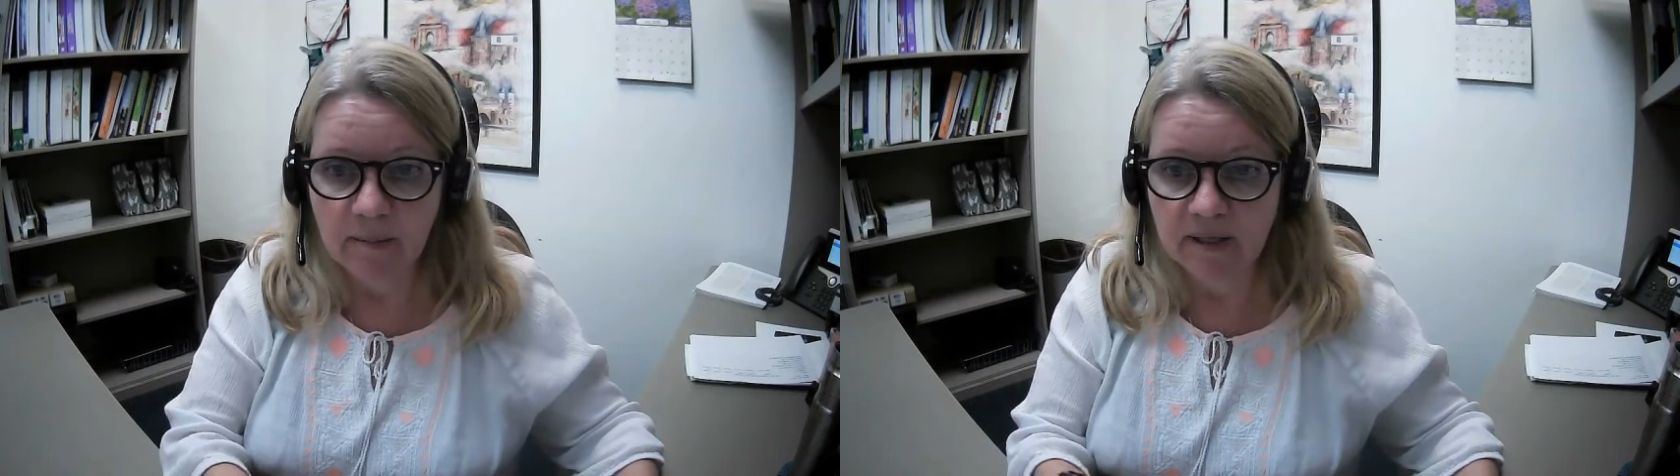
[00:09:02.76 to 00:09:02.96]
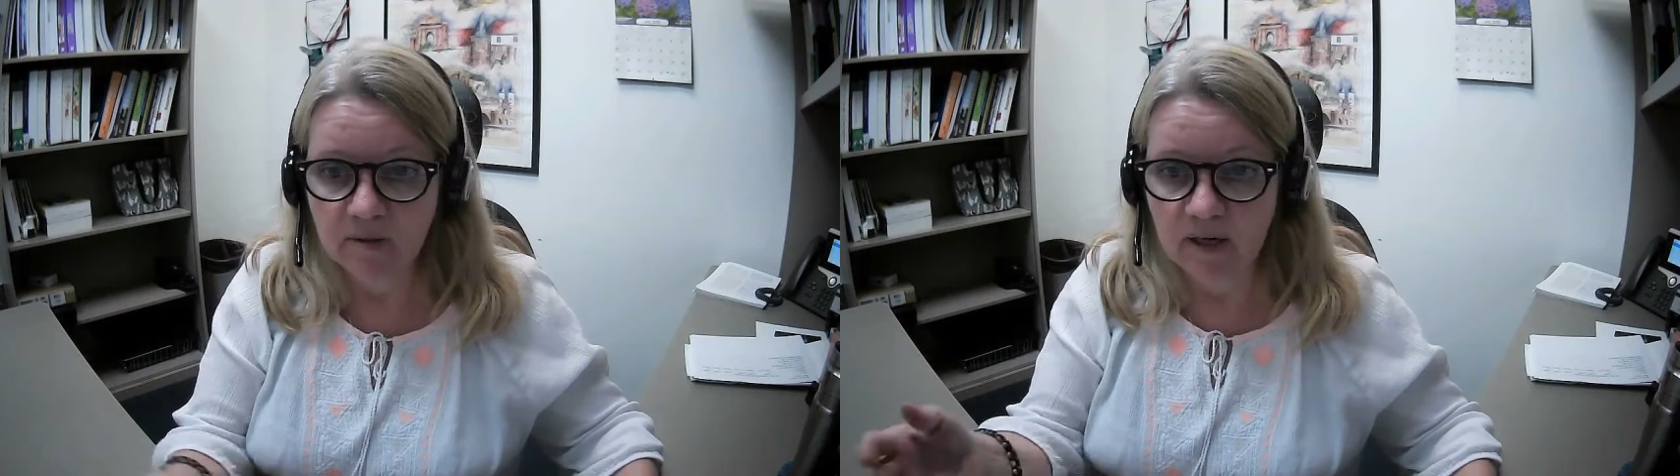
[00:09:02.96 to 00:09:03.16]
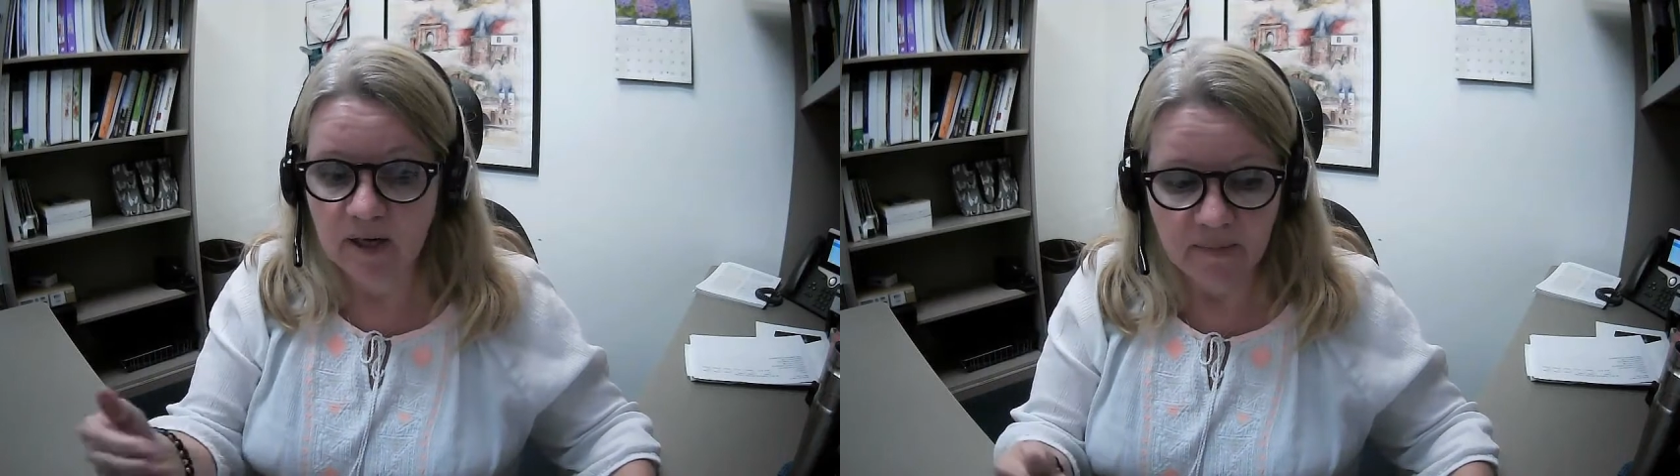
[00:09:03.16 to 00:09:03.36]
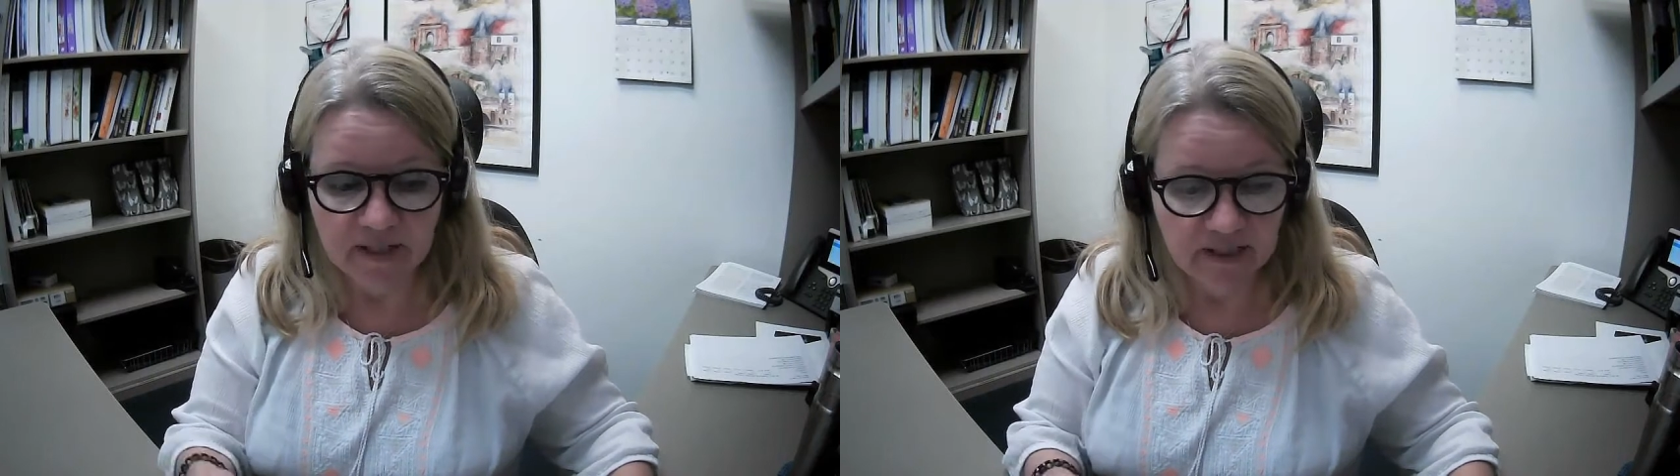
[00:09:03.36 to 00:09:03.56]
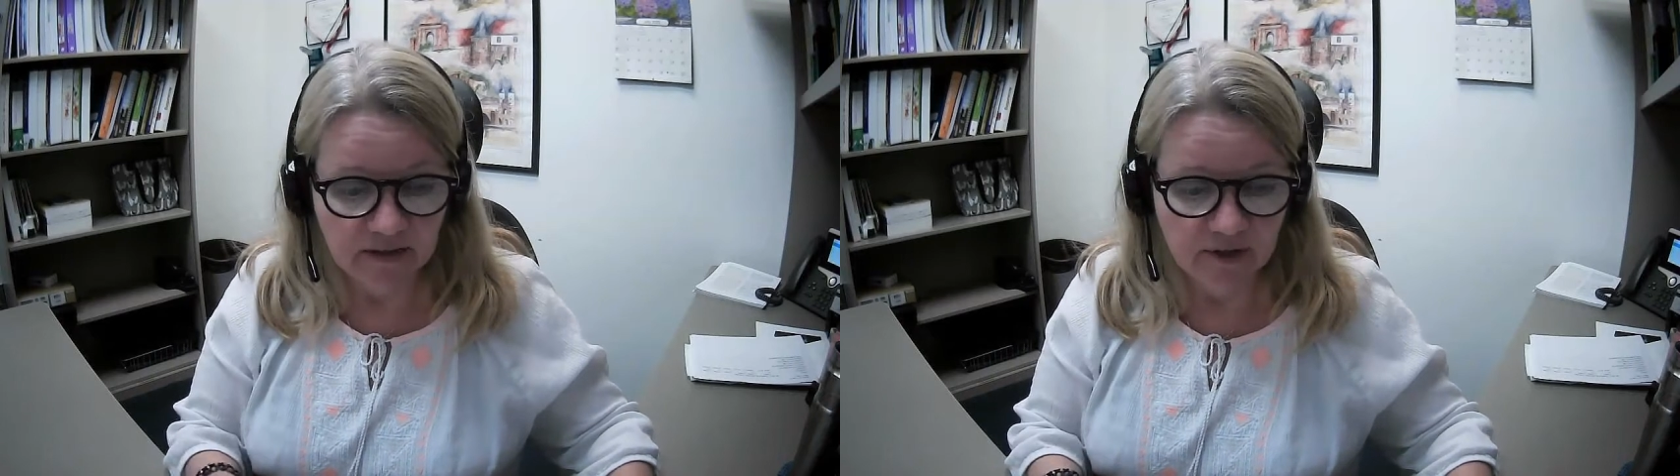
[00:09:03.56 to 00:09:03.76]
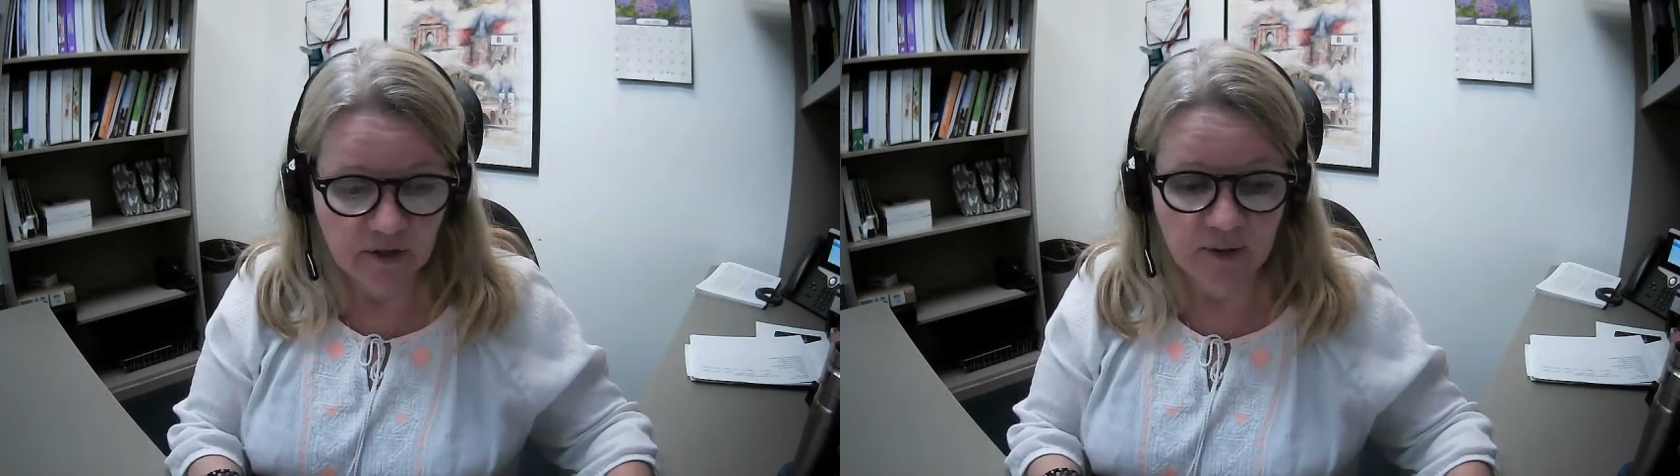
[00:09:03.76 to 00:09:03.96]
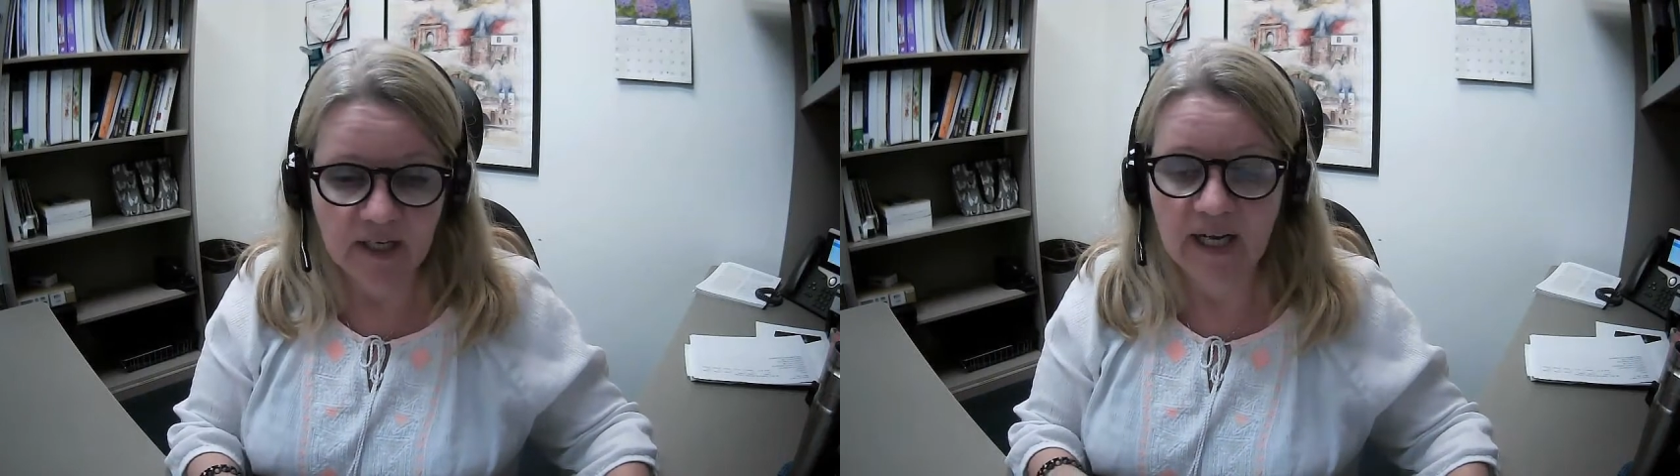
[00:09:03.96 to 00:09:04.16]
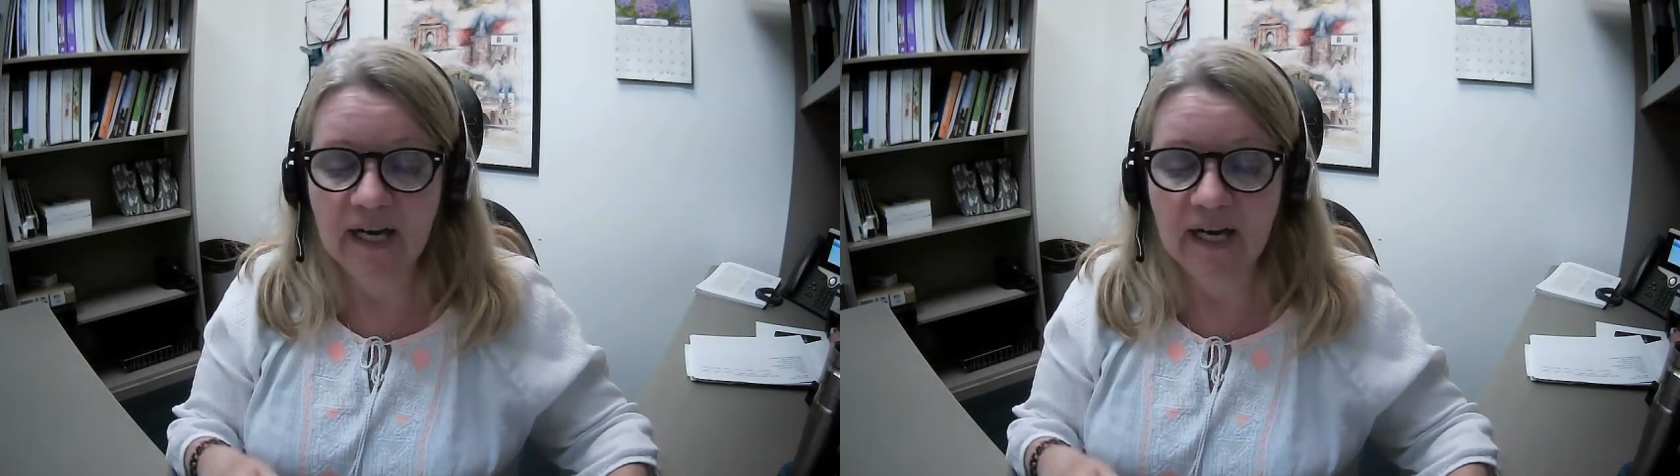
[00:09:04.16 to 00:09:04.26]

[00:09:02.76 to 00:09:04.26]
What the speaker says: I might as well help myself to it.